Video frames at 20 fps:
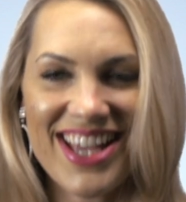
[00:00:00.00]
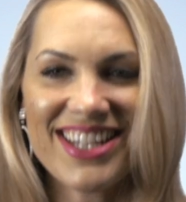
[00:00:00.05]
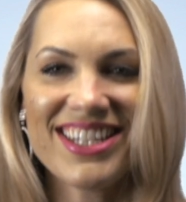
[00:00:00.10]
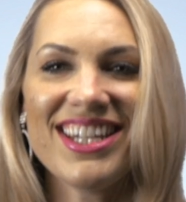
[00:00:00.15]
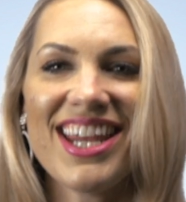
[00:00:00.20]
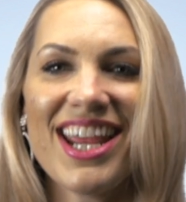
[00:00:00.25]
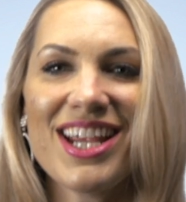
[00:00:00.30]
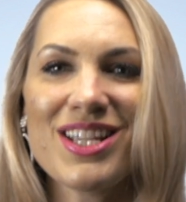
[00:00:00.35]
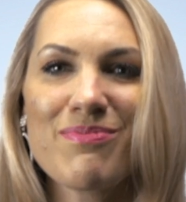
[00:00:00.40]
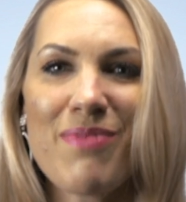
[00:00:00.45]

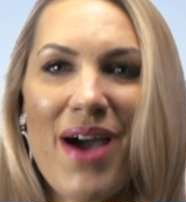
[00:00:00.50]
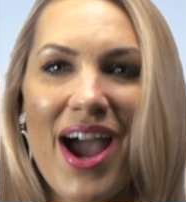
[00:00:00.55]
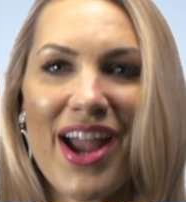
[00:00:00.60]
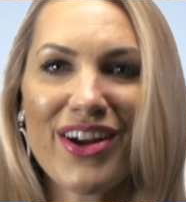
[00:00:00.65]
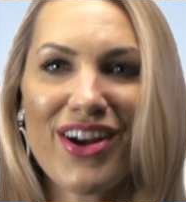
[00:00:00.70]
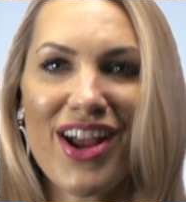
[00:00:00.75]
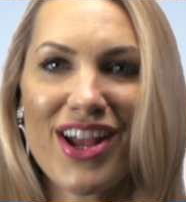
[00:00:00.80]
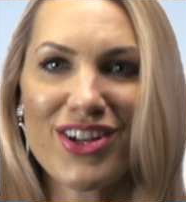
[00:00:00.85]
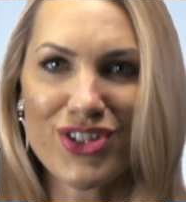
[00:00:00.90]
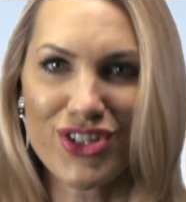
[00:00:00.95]
Today's
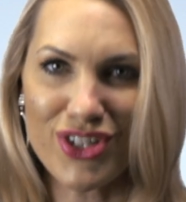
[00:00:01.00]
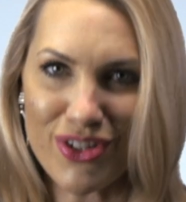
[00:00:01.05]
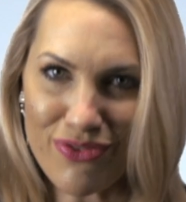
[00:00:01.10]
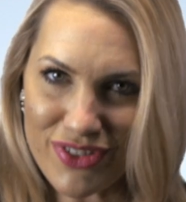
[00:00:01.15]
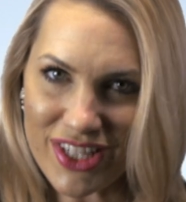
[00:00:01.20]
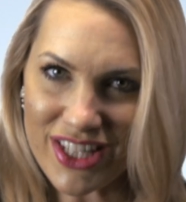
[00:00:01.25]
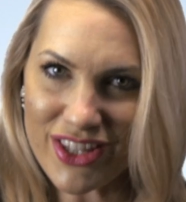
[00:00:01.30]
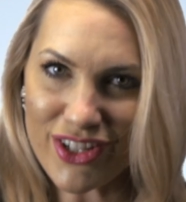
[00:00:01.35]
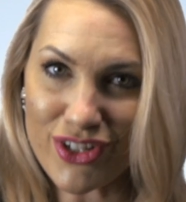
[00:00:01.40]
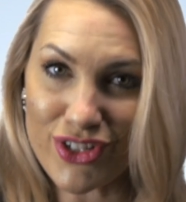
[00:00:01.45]
buyer has
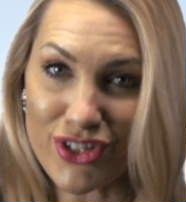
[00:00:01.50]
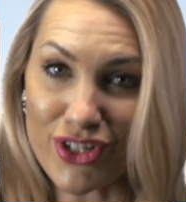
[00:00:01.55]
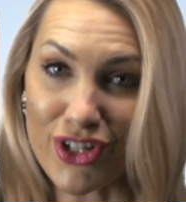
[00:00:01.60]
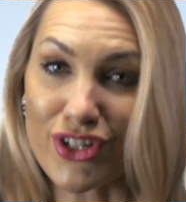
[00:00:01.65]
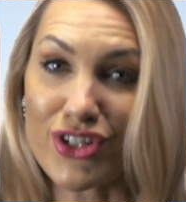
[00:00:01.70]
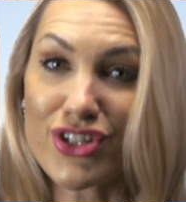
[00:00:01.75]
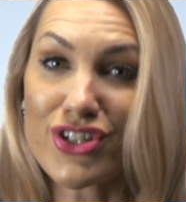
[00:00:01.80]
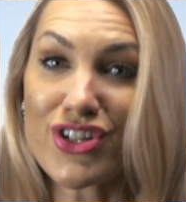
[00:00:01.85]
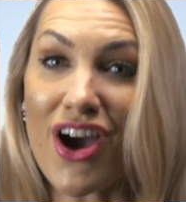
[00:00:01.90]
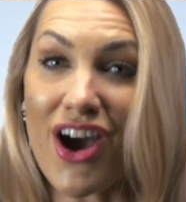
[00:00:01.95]
shifted their
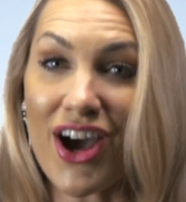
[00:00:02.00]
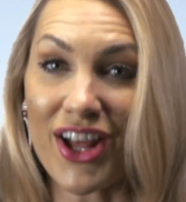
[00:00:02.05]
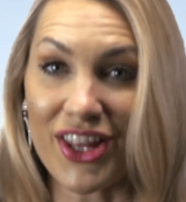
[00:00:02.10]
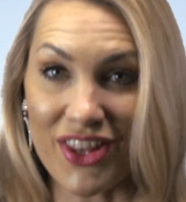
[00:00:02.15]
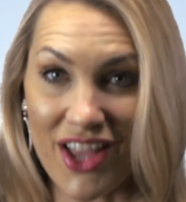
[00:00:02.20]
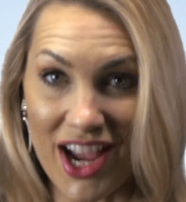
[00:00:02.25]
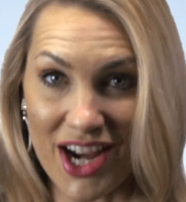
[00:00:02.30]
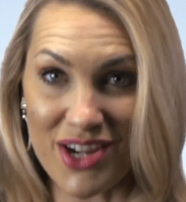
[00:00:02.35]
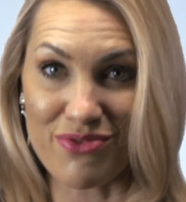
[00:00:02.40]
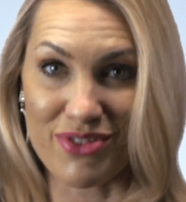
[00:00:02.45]
search to
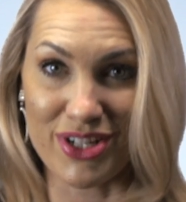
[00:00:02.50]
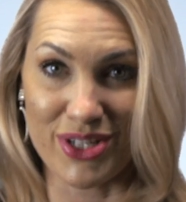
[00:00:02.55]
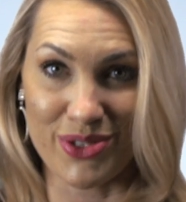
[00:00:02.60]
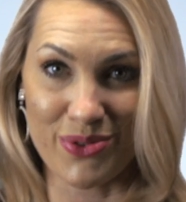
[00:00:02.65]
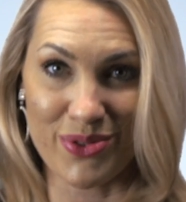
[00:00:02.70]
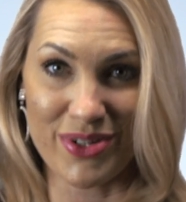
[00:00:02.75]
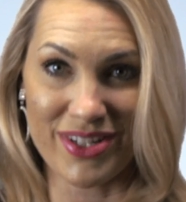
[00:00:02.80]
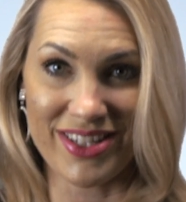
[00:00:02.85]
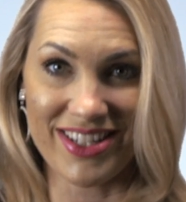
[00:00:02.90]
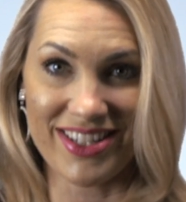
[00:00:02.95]
online
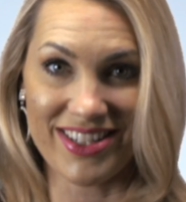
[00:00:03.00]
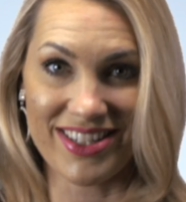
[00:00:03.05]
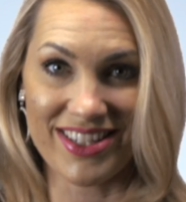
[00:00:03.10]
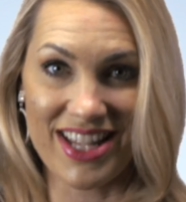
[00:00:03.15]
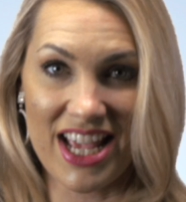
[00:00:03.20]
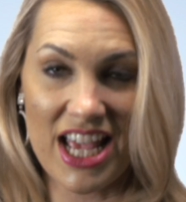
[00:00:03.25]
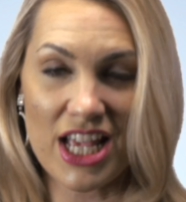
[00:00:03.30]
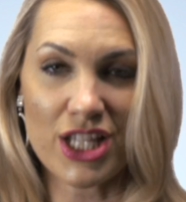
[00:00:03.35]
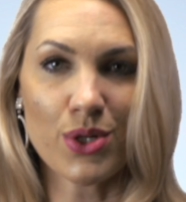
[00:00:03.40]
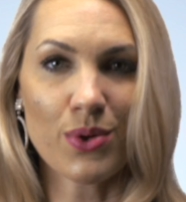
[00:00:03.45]

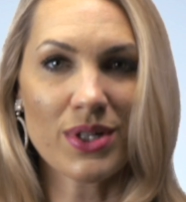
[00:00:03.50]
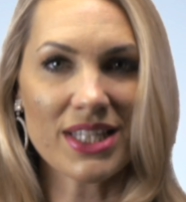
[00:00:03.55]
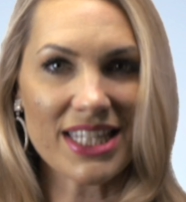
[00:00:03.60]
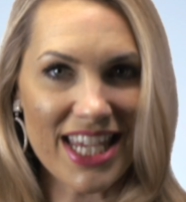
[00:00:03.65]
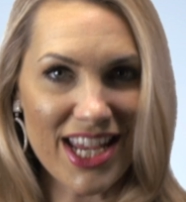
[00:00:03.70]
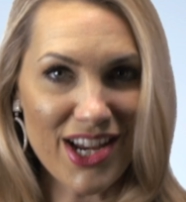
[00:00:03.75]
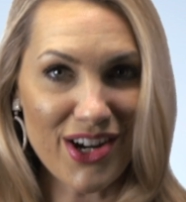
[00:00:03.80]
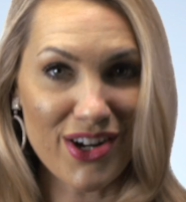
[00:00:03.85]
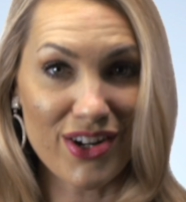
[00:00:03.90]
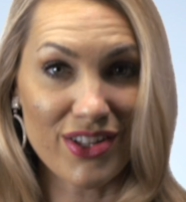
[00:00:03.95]
resources, so it's
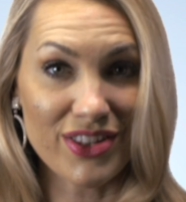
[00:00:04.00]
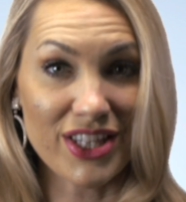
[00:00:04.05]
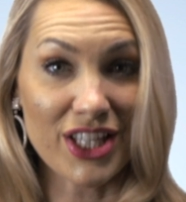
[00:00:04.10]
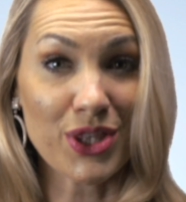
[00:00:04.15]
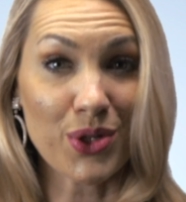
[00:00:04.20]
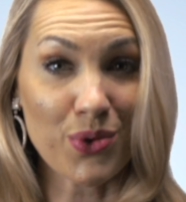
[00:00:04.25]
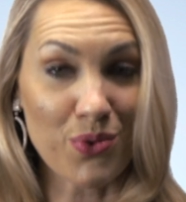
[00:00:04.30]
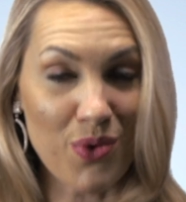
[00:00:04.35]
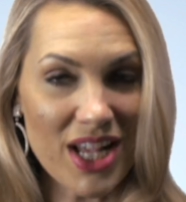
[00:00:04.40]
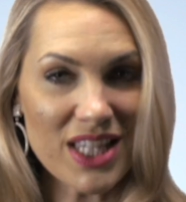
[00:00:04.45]
here
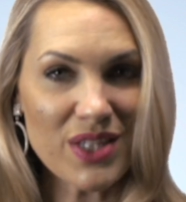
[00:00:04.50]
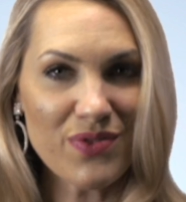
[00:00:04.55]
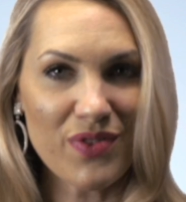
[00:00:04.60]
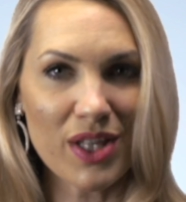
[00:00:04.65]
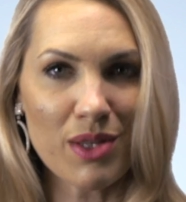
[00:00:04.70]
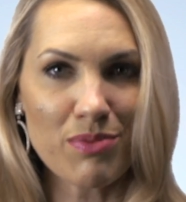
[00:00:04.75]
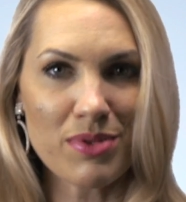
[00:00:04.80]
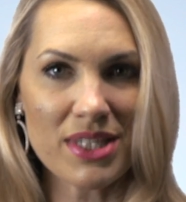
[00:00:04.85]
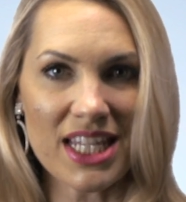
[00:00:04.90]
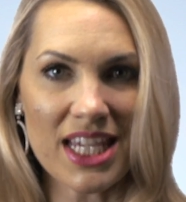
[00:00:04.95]
that the Russ
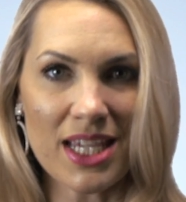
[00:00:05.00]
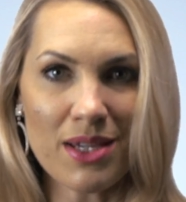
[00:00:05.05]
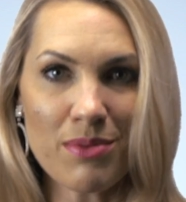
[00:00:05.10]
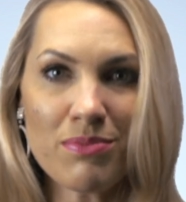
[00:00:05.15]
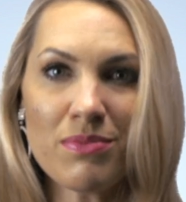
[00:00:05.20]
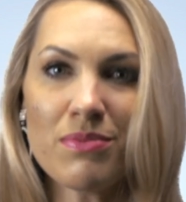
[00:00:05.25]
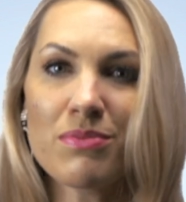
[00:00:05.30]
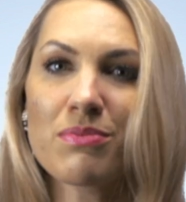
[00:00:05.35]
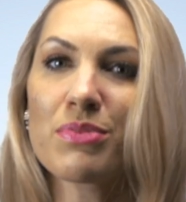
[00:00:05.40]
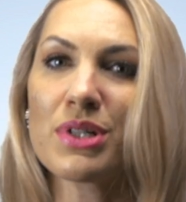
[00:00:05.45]
Phillips
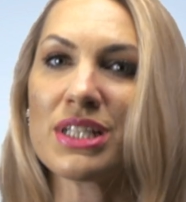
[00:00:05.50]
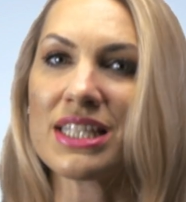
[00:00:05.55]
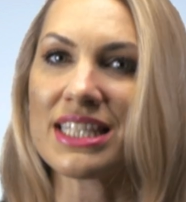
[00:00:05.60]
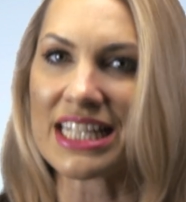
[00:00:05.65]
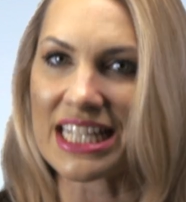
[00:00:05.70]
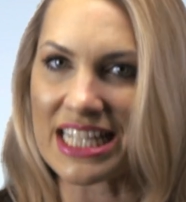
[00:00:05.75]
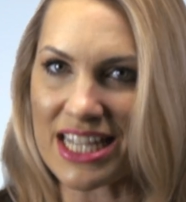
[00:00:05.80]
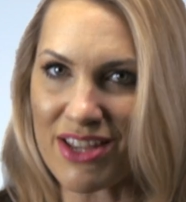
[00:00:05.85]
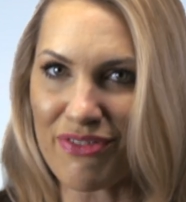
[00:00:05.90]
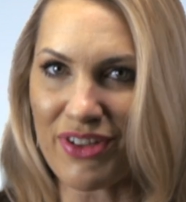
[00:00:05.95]
team puts
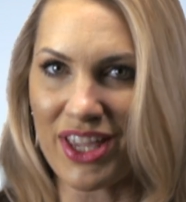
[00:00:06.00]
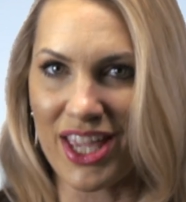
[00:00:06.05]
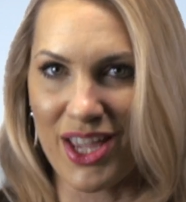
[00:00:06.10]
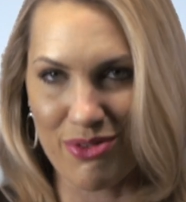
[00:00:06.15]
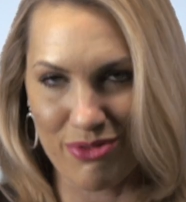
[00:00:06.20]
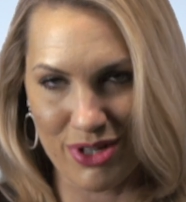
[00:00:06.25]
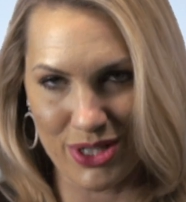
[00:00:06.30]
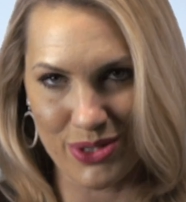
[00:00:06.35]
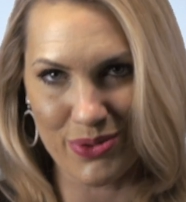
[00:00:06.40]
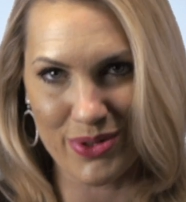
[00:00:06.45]

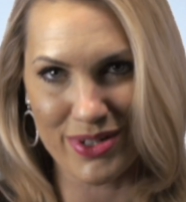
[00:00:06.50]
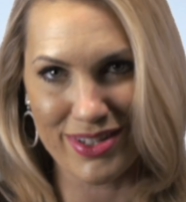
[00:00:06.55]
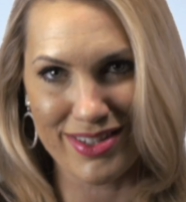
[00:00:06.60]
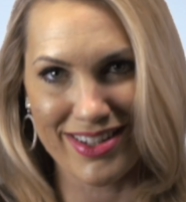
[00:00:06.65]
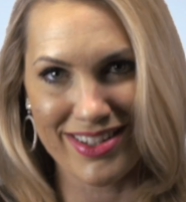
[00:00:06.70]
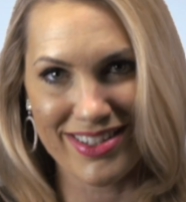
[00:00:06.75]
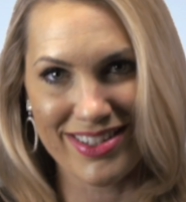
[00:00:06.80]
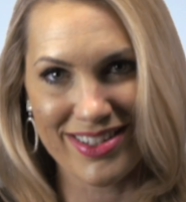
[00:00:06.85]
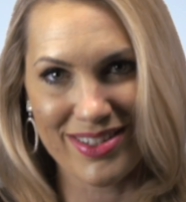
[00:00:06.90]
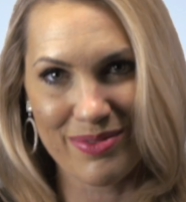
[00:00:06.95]
significant
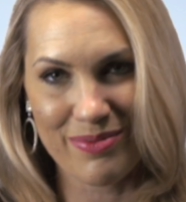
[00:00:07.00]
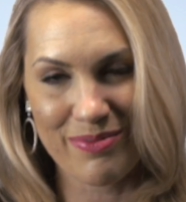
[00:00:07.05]
resources.